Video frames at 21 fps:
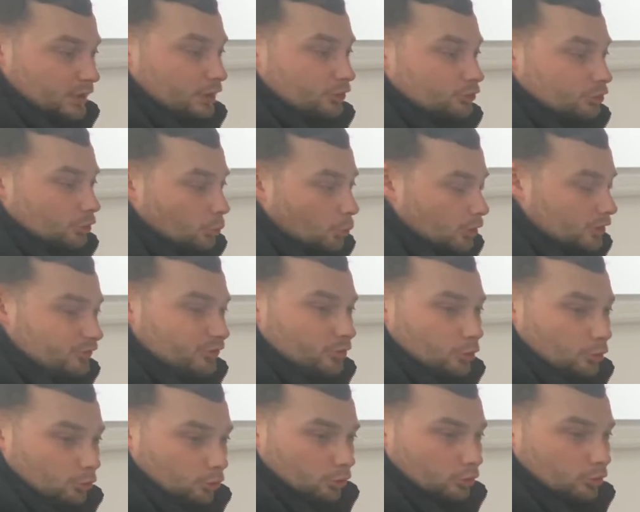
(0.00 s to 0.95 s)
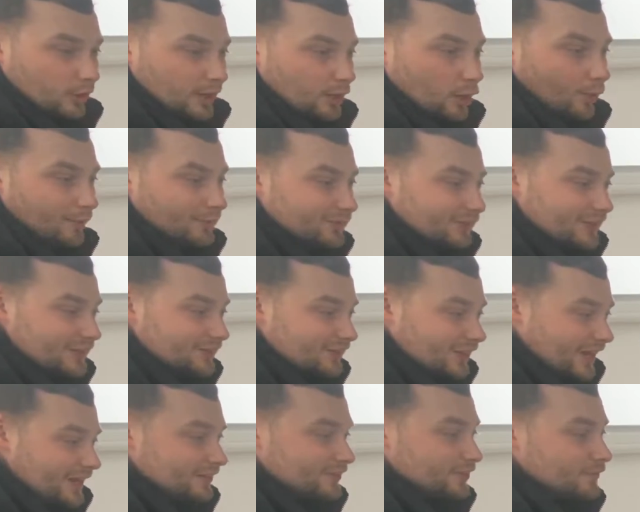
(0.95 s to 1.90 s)
So what does it all look like? Obviously it
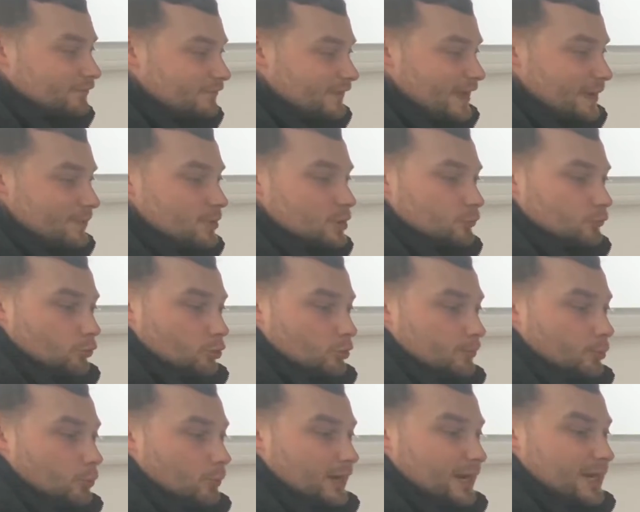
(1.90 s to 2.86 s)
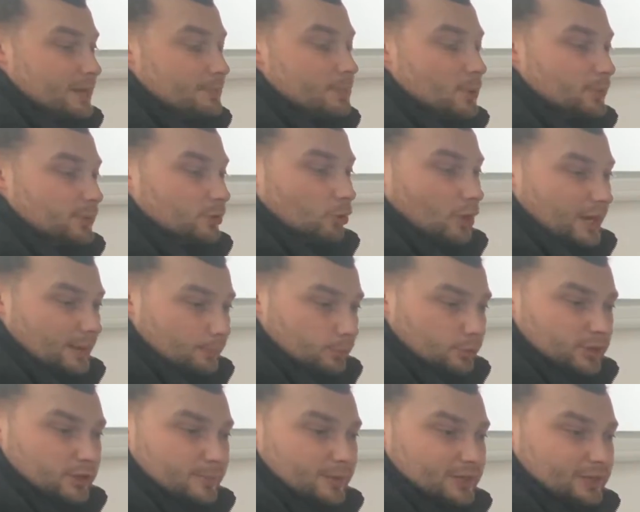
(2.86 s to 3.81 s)
takes a fair bit of room away, but we like
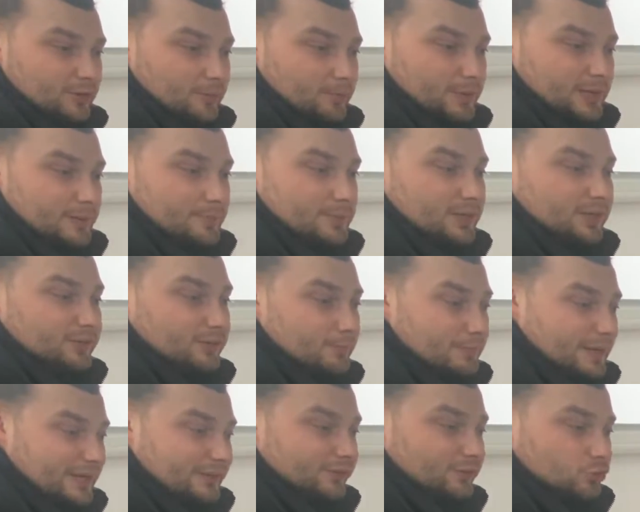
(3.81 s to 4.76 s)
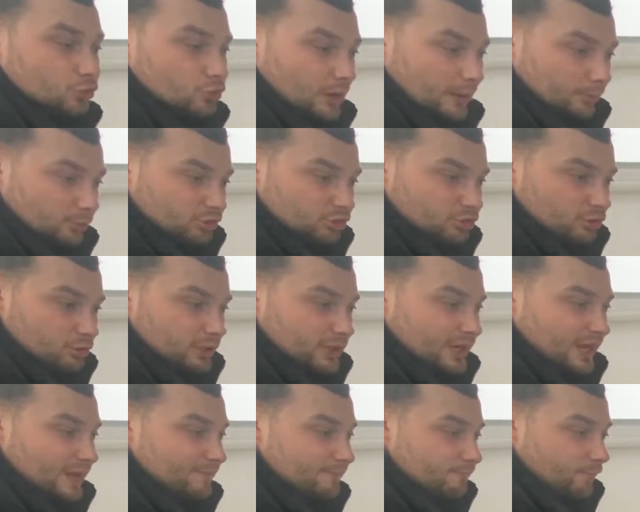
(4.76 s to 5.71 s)
putting them under the bed because it means that
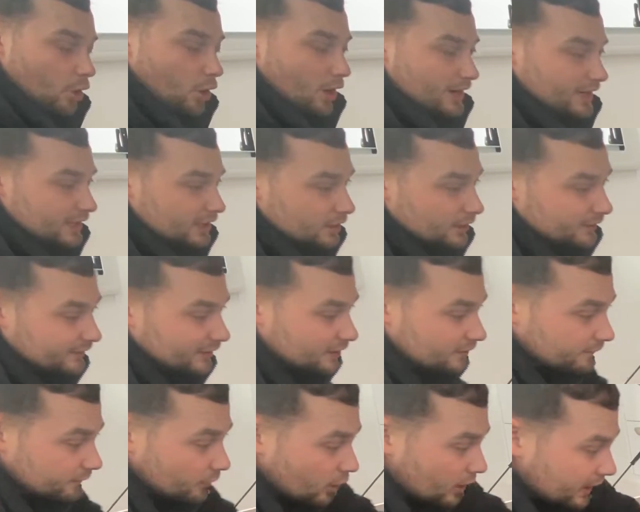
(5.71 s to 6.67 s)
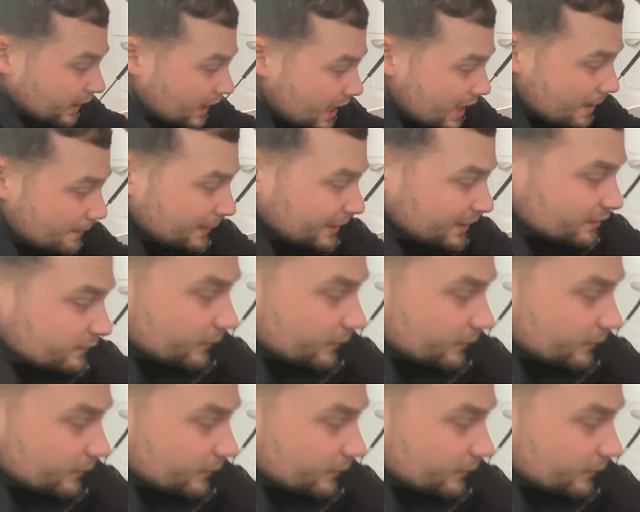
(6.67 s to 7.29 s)
troubleshooting and finding and identifying, picking the